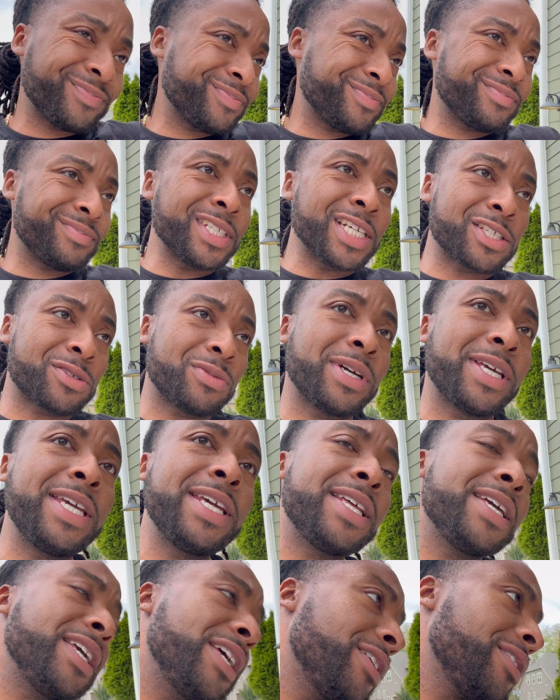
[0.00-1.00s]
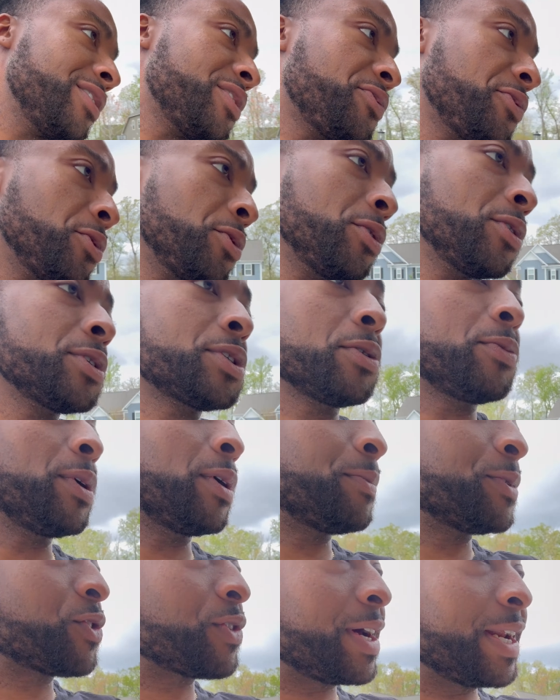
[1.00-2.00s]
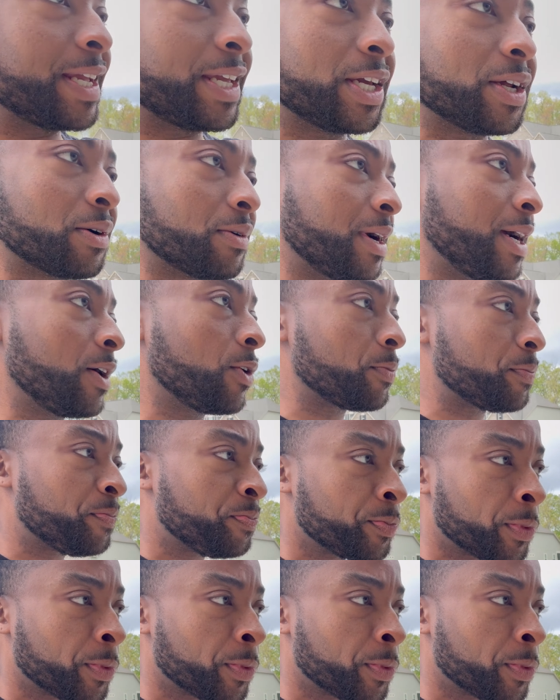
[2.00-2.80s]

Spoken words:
that's what heated gear is for. So I'm going to try to get her out,